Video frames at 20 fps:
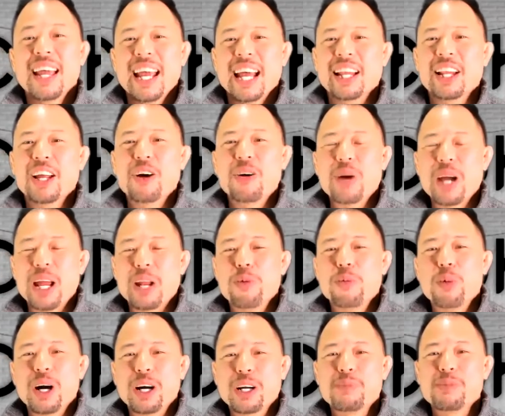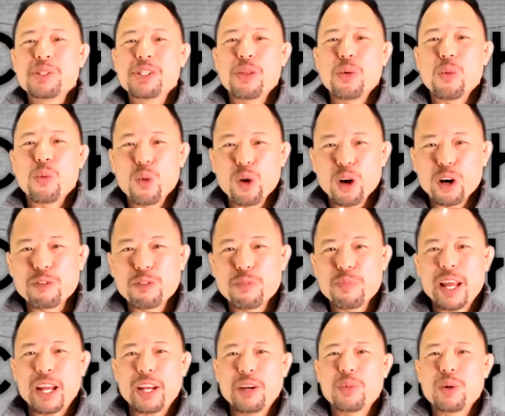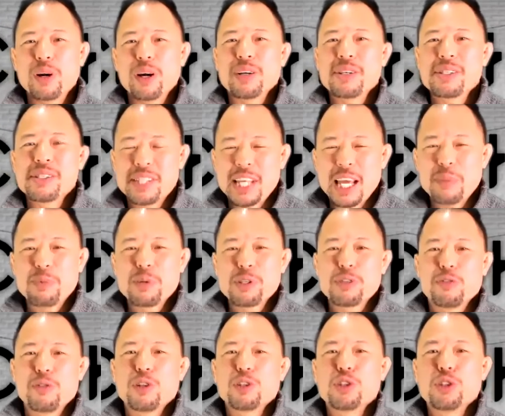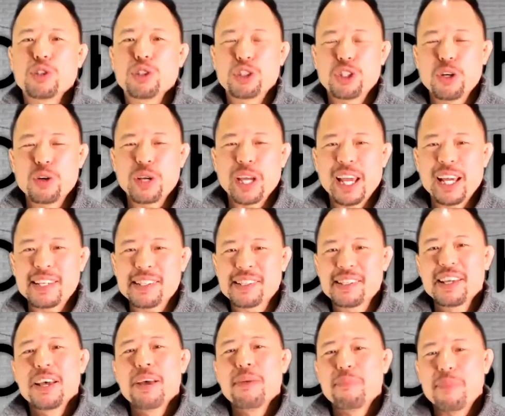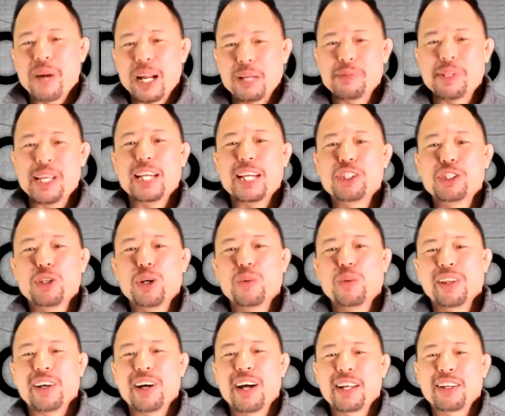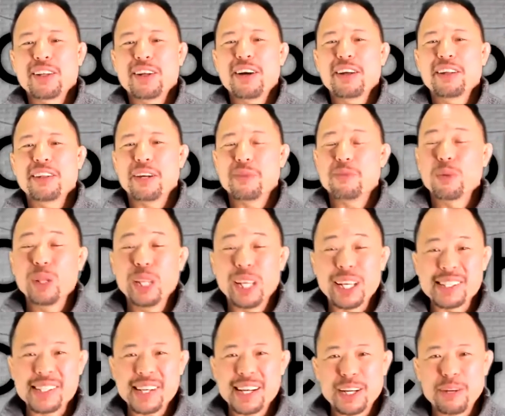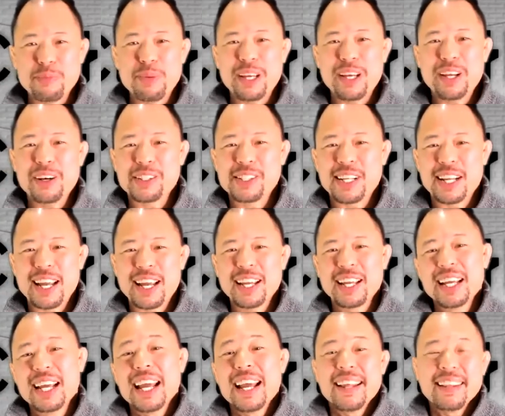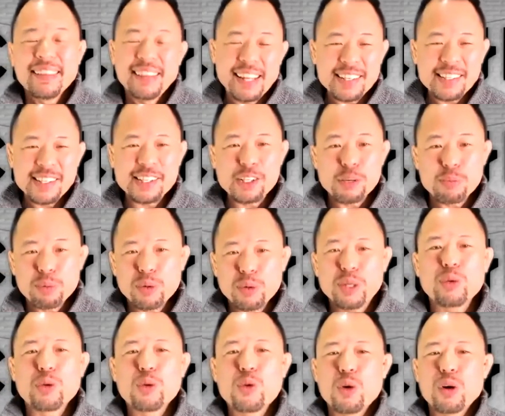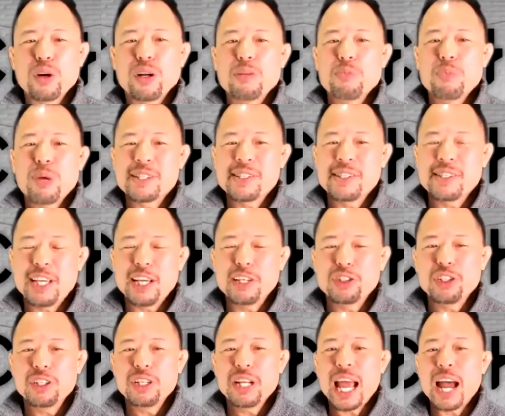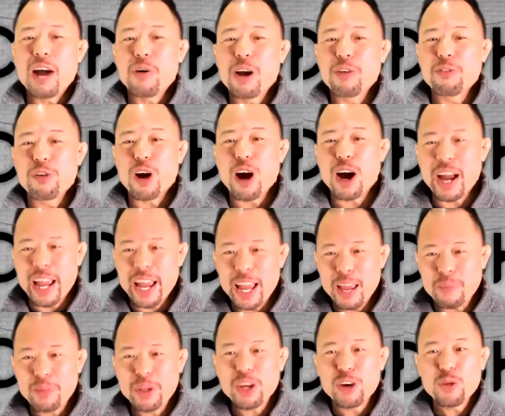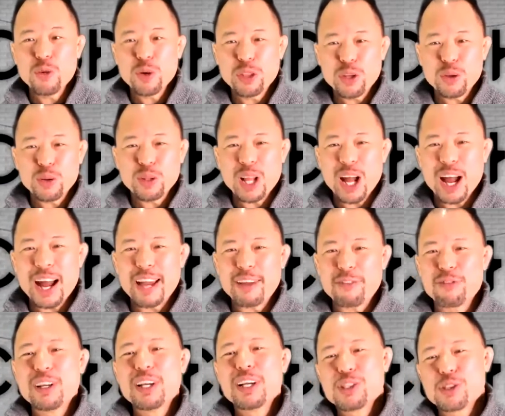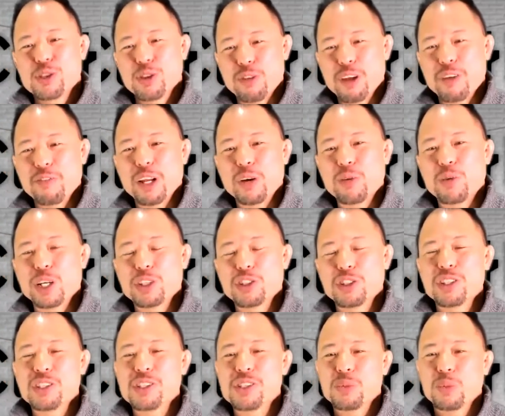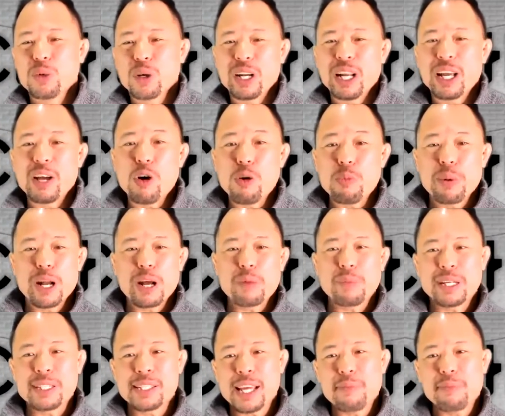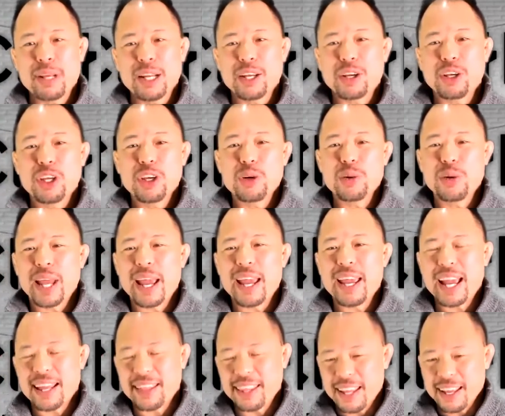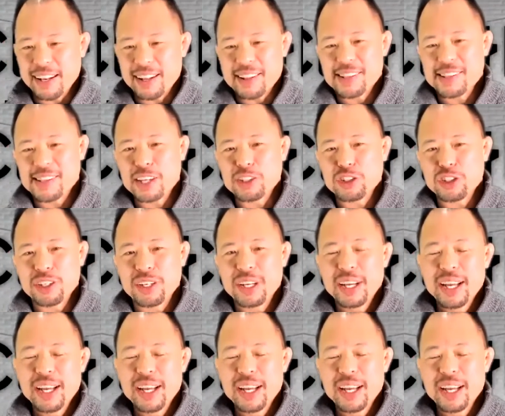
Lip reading: Hello and welcome to the Work From Anywhere Staples Virtual Showcase. My name is Ed Choi with iCloth. I'm really excited to be here today. This is a pre-recorded presentation. However, I am here with you live. So if you have any questions, we're going to open up a 10-minute Q&A at the end of the session,